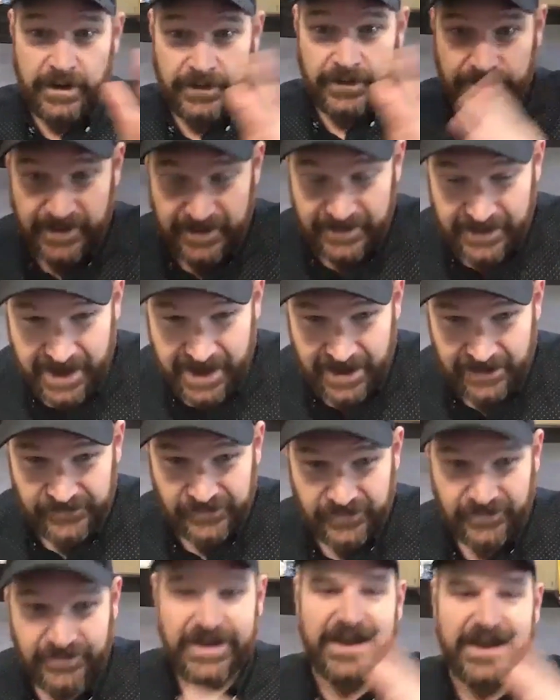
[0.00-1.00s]
then
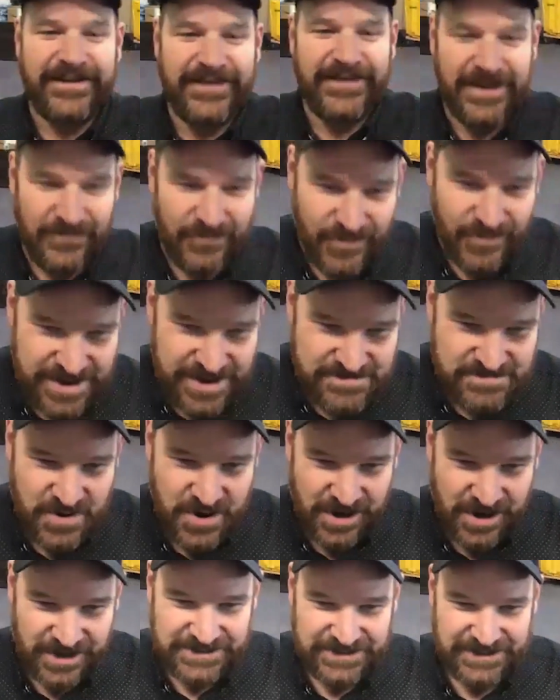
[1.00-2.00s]
canceled again, and then
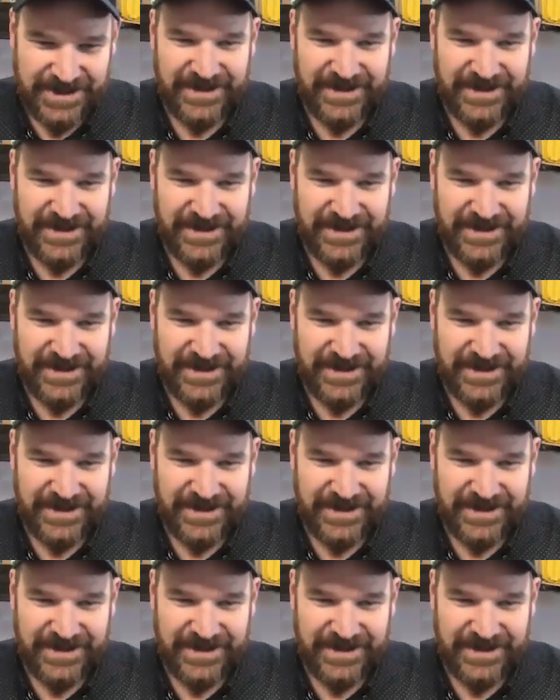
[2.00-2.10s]
rebooked.